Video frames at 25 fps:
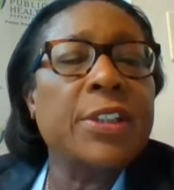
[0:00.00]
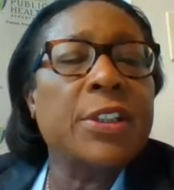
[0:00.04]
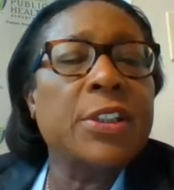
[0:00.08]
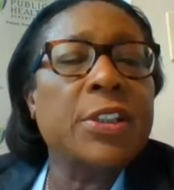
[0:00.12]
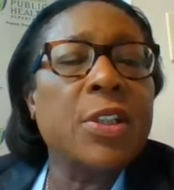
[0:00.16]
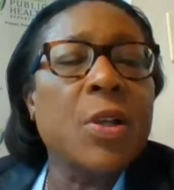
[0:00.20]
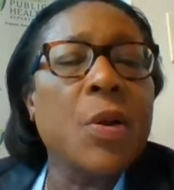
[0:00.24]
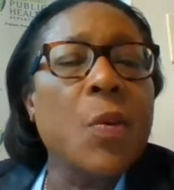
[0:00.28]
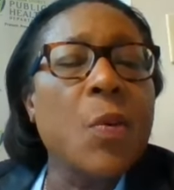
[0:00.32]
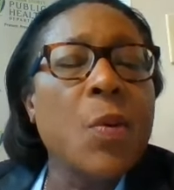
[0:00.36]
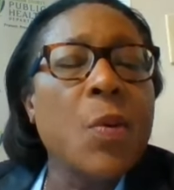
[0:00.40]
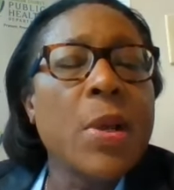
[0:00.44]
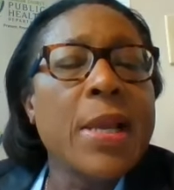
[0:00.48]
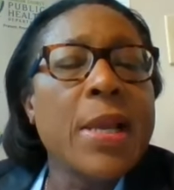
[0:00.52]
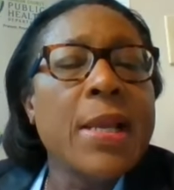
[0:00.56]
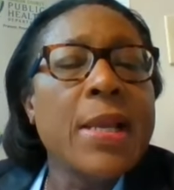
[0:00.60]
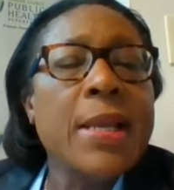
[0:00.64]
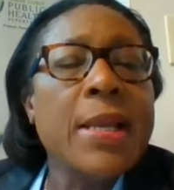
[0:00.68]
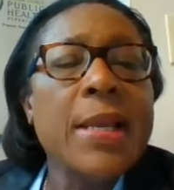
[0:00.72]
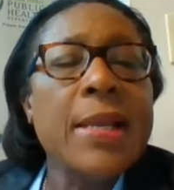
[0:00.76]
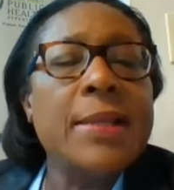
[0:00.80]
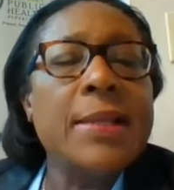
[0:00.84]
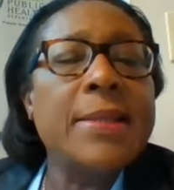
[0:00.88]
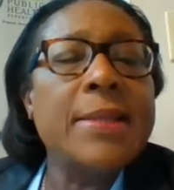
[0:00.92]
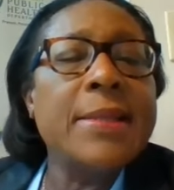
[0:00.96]
So
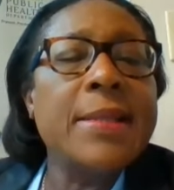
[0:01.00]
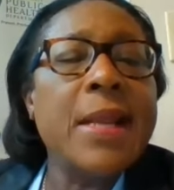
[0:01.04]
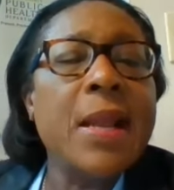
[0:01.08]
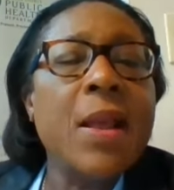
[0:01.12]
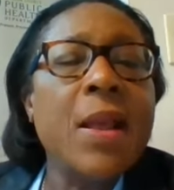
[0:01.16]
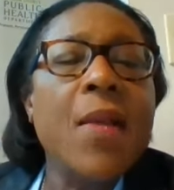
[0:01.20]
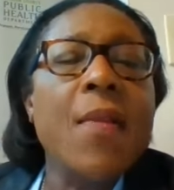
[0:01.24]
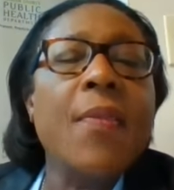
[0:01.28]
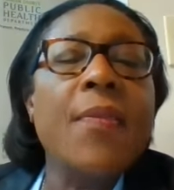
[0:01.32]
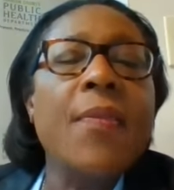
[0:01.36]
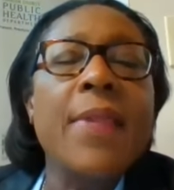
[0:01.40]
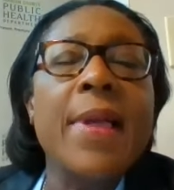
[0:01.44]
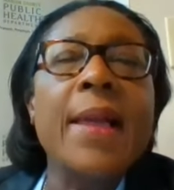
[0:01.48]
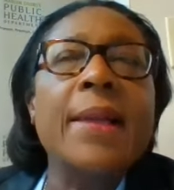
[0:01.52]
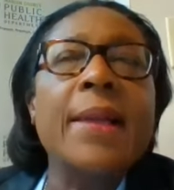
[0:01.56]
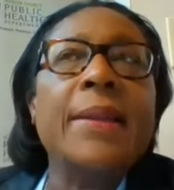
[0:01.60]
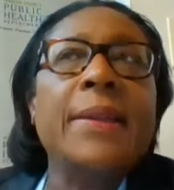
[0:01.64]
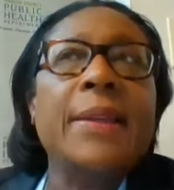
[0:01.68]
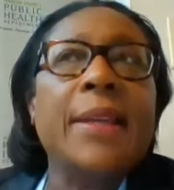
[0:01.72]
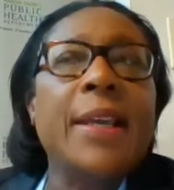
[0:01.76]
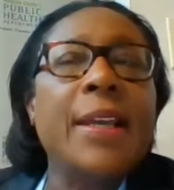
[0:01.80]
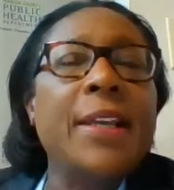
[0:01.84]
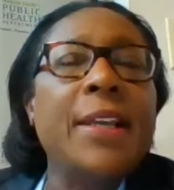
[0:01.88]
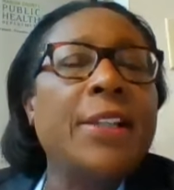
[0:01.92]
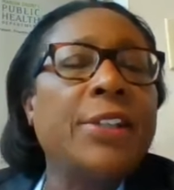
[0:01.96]
until
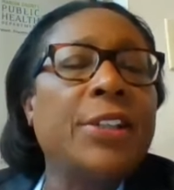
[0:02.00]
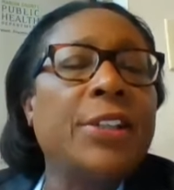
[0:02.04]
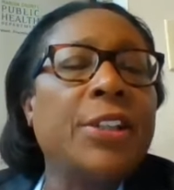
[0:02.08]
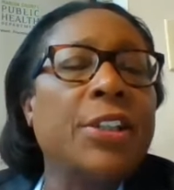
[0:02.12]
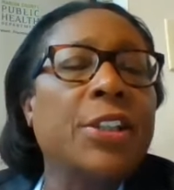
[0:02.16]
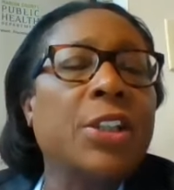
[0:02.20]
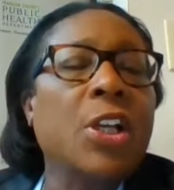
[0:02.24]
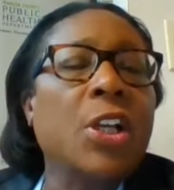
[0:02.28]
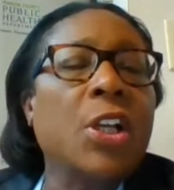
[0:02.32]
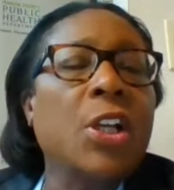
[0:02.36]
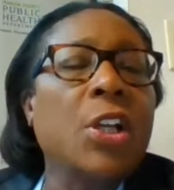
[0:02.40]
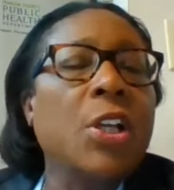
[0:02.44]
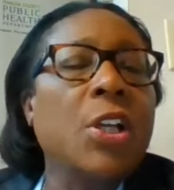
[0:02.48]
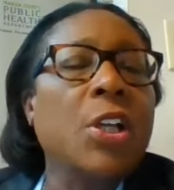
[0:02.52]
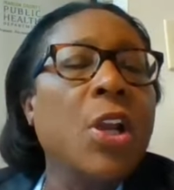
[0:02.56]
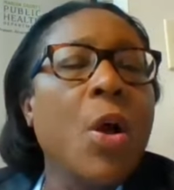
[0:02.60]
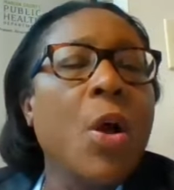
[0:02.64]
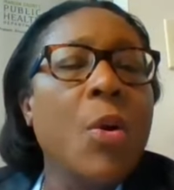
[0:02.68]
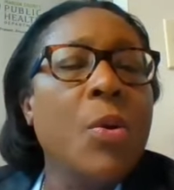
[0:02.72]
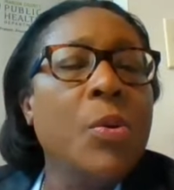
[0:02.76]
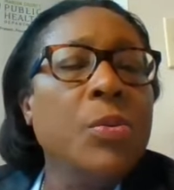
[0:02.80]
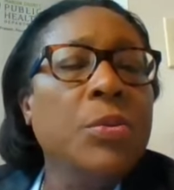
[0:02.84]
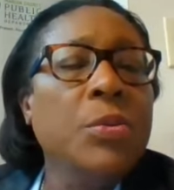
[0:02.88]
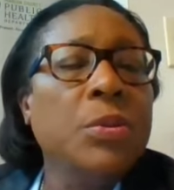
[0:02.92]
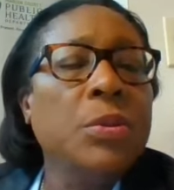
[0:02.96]
that case is
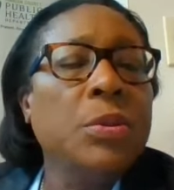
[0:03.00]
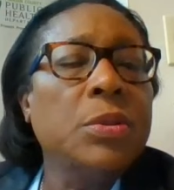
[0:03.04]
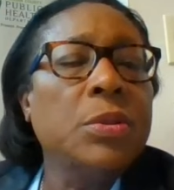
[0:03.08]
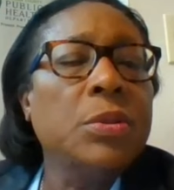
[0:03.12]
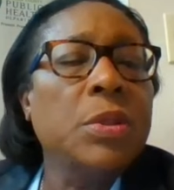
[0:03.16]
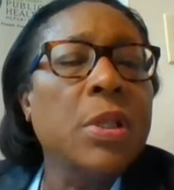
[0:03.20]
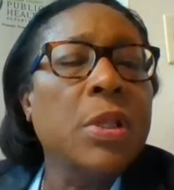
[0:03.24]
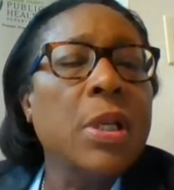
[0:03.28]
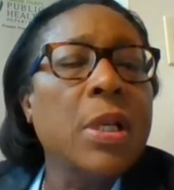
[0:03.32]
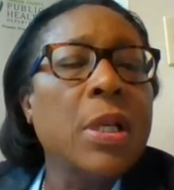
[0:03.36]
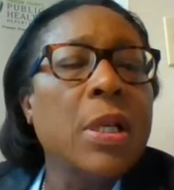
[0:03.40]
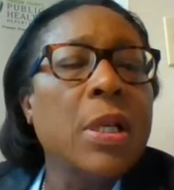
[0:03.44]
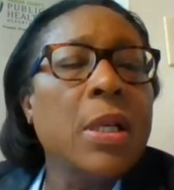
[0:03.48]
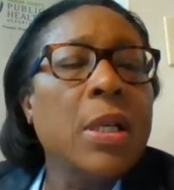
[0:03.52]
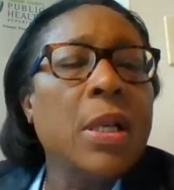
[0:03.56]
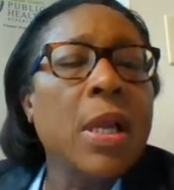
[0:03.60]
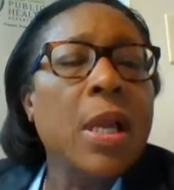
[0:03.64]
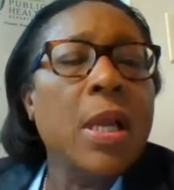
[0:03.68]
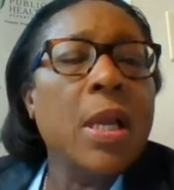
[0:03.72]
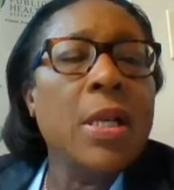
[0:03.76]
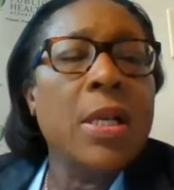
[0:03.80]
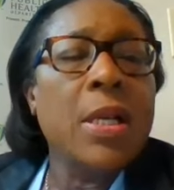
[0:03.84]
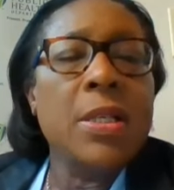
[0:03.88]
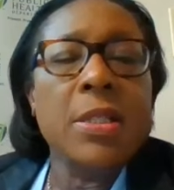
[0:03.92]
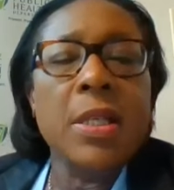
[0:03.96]
closed
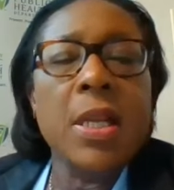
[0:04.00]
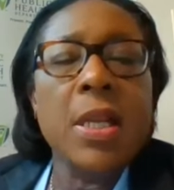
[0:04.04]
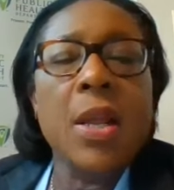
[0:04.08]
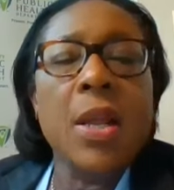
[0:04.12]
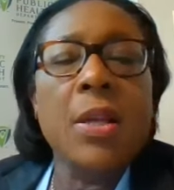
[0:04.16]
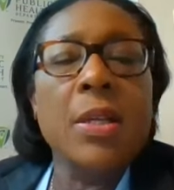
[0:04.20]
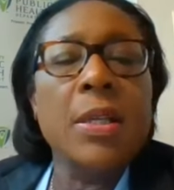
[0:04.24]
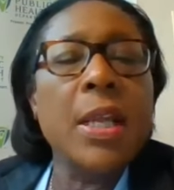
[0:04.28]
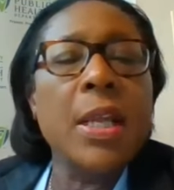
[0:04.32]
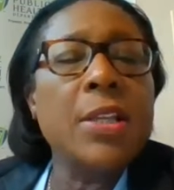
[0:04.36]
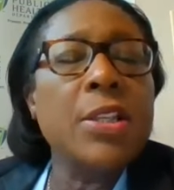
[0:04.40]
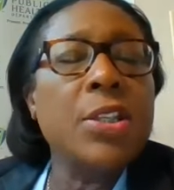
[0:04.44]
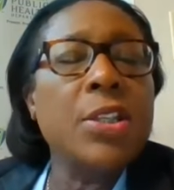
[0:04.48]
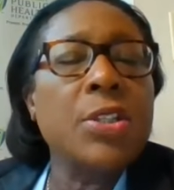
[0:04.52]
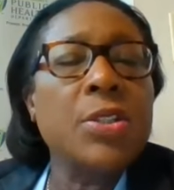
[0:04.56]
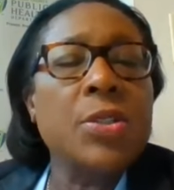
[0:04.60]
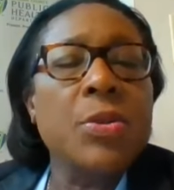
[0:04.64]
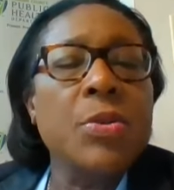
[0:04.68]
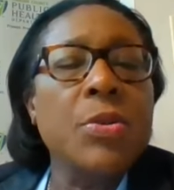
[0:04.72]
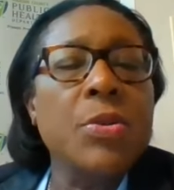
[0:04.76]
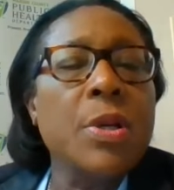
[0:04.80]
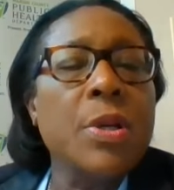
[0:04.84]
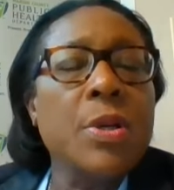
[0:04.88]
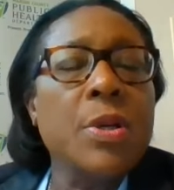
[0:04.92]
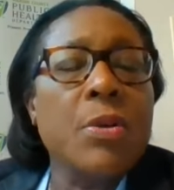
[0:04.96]
and until that
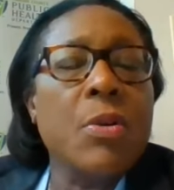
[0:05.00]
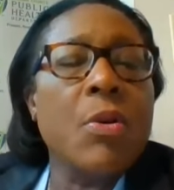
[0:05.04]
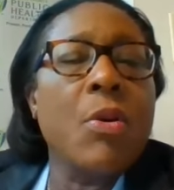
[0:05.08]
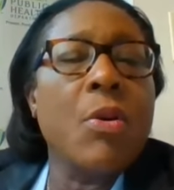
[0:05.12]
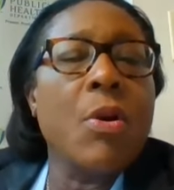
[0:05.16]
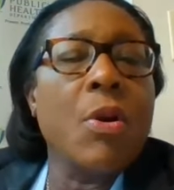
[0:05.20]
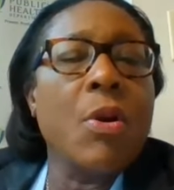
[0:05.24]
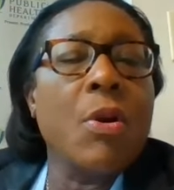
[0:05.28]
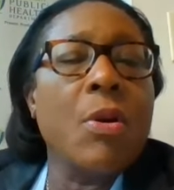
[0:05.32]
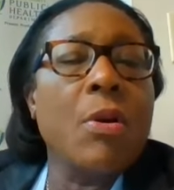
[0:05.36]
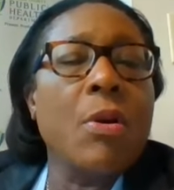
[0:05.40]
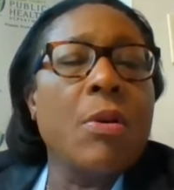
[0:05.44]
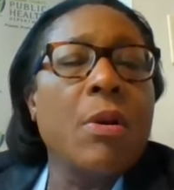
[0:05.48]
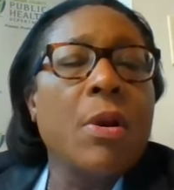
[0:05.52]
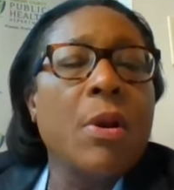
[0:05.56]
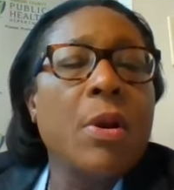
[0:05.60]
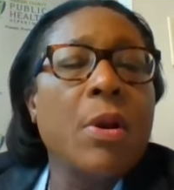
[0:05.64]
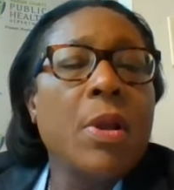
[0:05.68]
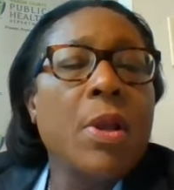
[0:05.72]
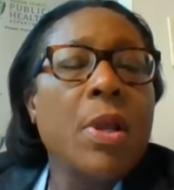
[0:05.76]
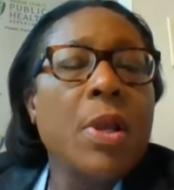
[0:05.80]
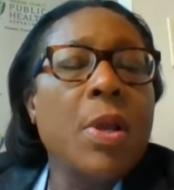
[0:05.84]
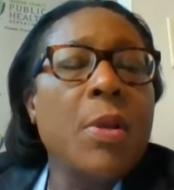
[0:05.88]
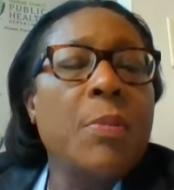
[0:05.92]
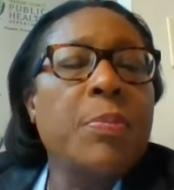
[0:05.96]
student or
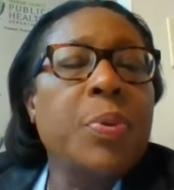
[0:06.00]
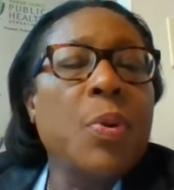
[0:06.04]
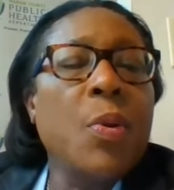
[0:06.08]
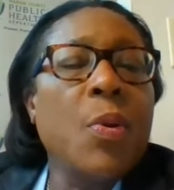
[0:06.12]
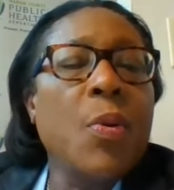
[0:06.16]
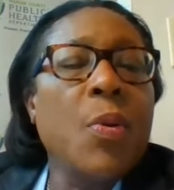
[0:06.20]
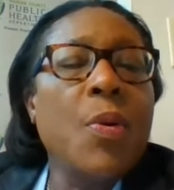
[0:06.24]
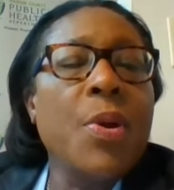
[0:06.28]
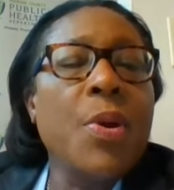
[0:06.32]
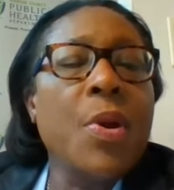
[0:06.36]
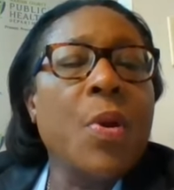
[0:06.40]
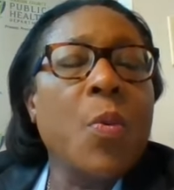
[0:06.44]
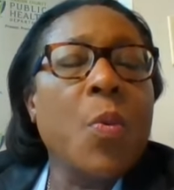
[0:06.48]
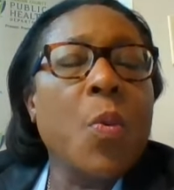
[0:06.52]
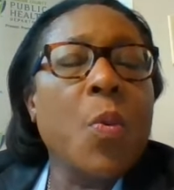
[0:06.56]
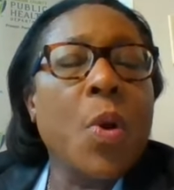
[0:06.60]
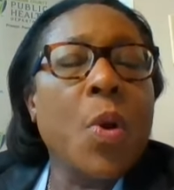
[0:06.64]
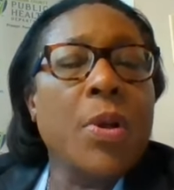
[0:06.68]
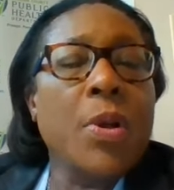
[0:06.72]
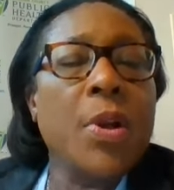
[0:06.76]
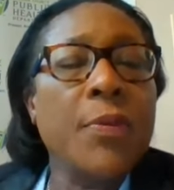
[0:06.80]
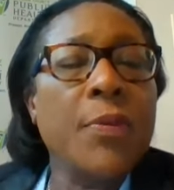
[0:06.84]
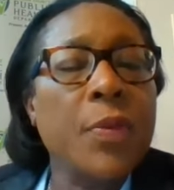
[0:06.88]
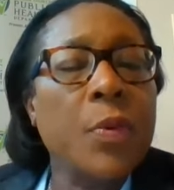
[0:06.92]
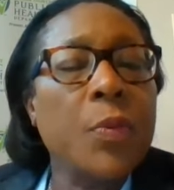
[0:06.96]
employee or
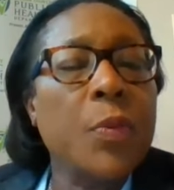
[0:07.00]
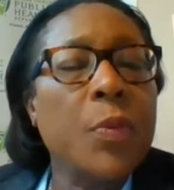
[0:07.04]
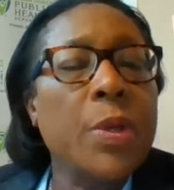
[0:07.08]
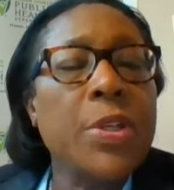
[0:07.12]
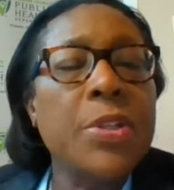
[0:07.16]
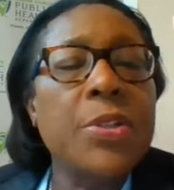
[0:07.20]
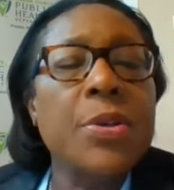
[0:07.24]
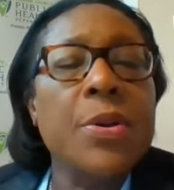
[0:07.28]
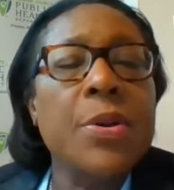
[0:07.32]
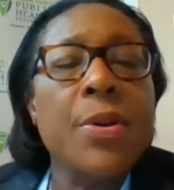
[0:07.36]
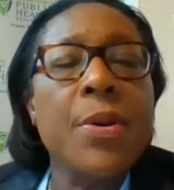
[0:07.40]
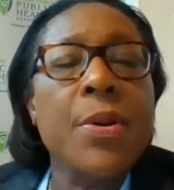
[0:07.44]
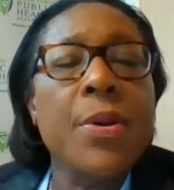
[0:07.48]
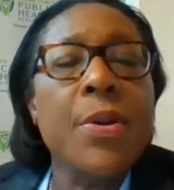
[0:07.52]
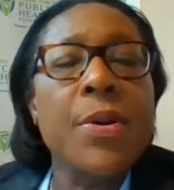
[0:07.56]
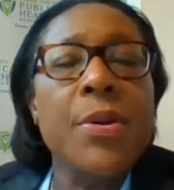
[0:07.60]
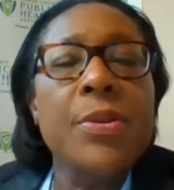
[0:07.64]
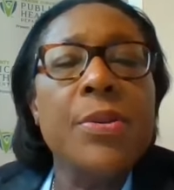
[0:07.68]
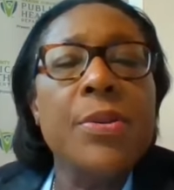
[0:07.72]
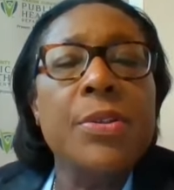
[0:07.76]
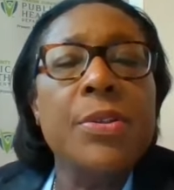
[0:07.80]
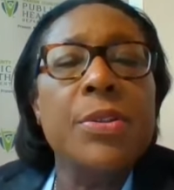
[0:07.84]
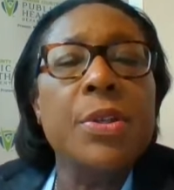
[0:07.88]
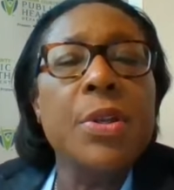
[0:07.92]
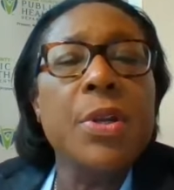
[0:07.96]
whatever
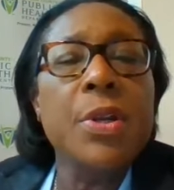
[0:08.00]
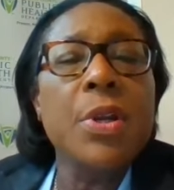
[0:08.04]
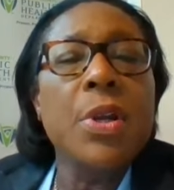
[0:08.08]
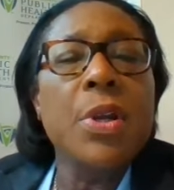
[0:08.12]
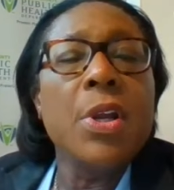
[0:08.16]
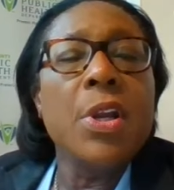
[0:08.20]
returns,